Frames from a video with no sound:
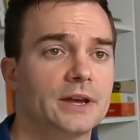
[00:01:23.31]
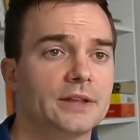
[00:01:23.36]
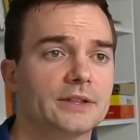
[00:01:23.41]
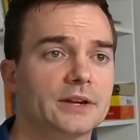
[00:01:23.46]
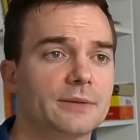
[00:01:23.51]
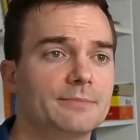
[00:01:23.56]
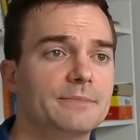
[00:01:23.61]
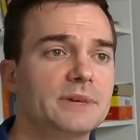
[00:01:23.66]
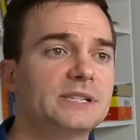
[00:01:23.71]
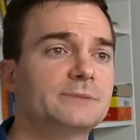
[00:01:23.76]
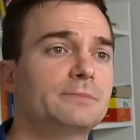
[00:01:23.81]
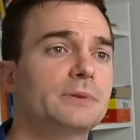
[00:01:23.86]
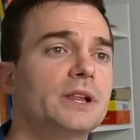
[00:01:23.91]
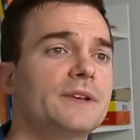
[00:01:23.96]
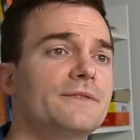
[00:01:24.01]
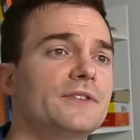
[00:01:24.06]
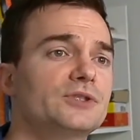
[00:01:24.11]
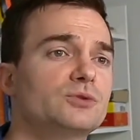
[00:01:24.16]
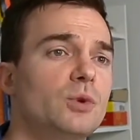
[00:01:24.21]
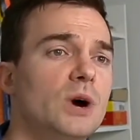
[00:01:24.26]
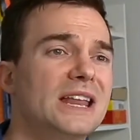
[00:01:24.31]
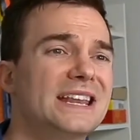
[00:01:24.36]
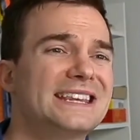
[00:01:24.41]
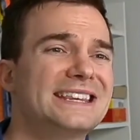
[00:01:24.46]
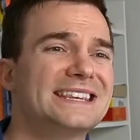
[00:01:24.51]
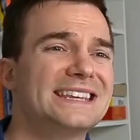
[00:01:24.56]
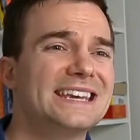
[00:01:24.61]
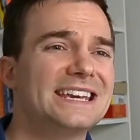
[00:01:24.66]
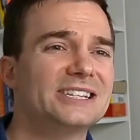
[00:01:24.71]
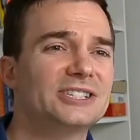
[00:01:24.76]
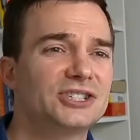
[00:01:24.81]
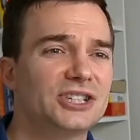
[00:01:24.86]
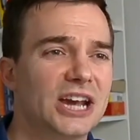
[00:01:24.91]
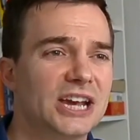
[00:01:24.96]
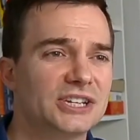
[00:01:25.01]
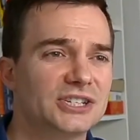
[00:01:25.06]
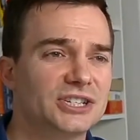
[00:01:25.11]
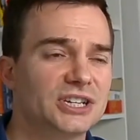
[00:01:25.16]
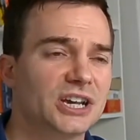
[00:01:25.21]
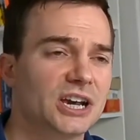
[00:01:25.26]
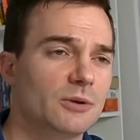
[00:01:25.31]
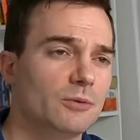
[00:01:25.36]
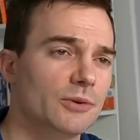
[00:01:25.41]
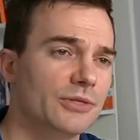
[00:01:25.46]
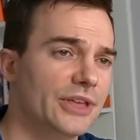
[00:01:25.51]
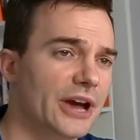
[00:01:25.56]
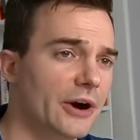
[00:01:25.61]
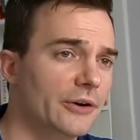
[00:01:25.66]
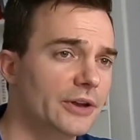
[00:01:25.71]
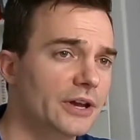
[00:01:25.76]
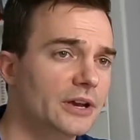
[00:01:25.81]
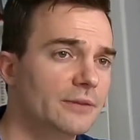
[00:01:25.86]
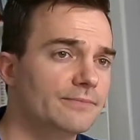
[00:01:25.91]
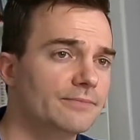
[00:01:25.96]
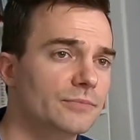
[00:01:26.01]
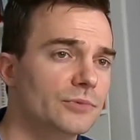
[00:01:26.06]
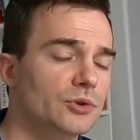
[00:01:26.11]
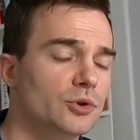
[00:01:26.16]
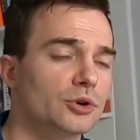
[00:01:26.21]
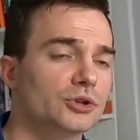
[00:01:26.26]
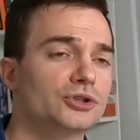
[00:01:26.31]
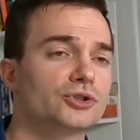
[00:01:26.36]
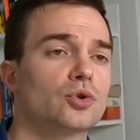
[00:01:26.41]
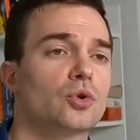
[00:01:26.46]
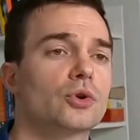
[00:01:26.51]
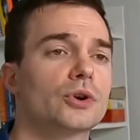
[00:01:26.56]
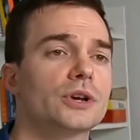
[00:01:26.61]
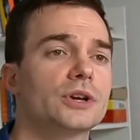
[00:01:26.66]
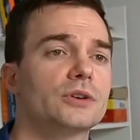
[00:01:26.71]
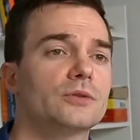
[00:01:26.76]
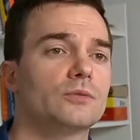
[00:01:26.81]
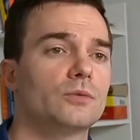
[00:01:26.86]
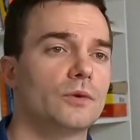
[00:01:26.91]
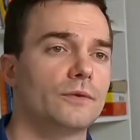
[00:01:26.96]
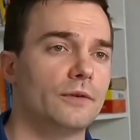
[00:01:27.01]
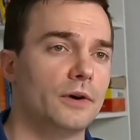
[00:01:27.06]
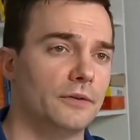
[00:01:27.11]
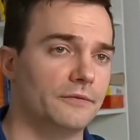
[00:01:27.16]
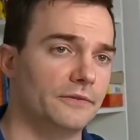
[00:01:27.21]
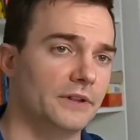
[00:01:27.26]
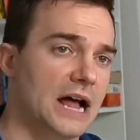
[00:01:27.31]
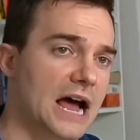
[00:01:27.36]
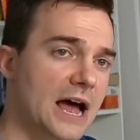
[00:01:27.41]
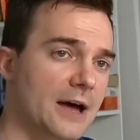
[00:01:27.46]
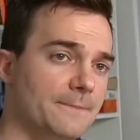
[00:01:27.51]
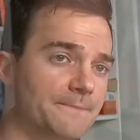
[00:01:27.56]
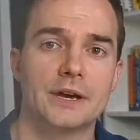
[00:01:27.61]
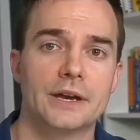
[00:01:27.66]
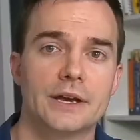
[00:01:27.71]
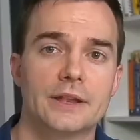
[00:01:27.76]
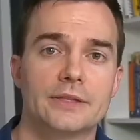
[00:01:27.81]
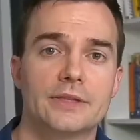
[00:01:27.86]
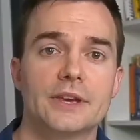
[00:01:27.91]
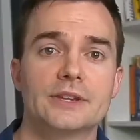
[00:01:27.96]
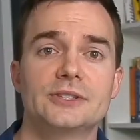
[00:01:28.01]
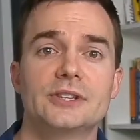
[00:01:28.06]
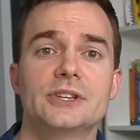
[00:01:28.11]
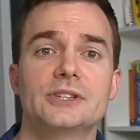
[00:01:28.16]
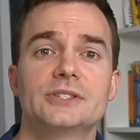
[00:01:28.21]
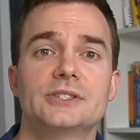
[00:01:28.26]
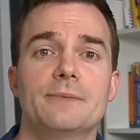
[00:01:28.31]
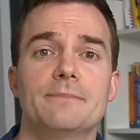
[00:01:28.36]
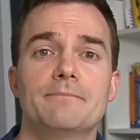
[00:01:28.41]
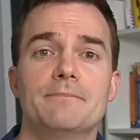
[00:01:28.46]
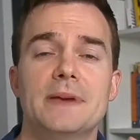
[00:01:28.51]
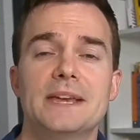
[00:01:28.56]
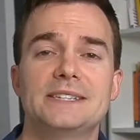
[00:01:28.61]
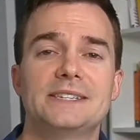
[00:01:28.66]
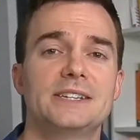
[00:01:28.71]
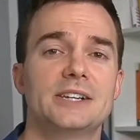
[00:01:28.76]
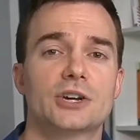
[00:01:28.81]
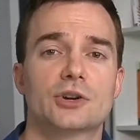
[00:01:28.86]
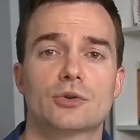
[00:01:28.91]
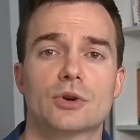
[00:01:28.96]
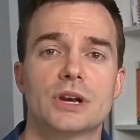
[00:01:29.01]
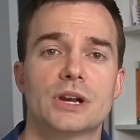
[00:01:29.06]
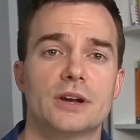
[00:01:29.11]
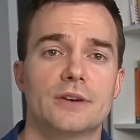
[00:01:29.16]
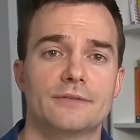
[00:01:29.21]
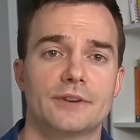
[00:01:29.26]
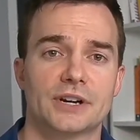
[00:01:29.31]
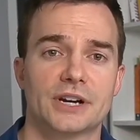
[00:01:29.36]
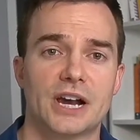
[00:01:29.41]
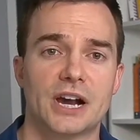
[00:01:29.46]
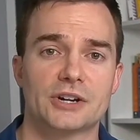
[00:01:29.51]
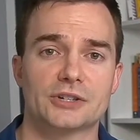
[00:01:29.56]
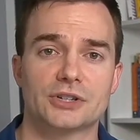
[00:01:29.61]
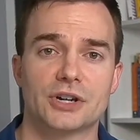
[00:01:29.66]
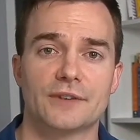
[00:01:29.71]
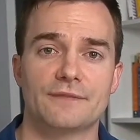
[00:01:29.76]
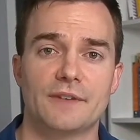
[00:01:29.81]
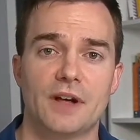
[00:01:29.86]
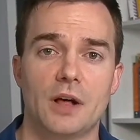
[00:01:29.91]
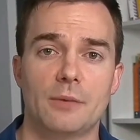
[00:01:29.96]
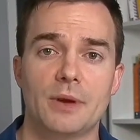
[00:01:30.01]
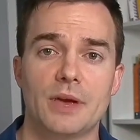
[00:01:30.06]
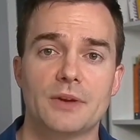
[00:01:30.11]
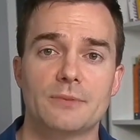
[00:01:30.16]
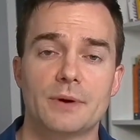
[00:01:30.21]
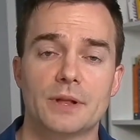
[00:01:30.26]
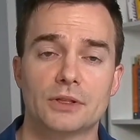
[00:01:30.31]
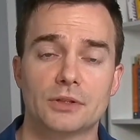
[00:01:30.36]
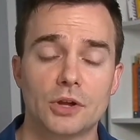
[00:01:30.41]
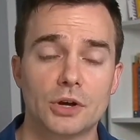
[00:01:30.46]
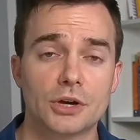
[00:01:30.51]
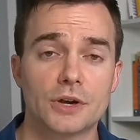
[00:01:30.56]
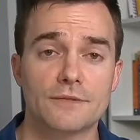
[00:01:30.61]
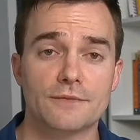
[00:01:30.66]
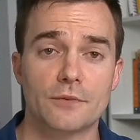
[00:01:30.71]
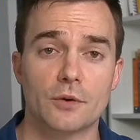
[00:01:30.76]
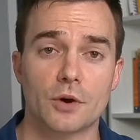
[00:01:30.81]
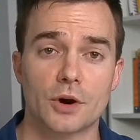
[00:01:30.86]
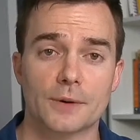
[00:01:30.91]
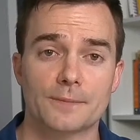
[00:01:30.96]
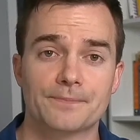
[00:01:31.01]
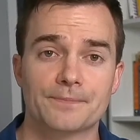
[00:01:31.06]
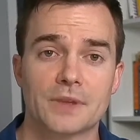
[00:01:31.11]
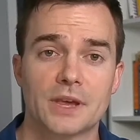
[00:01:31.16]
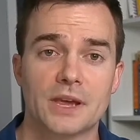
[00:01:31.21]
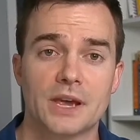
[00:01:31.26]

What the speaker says: Their misbelief is what needs changing, and without it, your story will fall flat. This is the missing ingredient of your character development you've been looking for.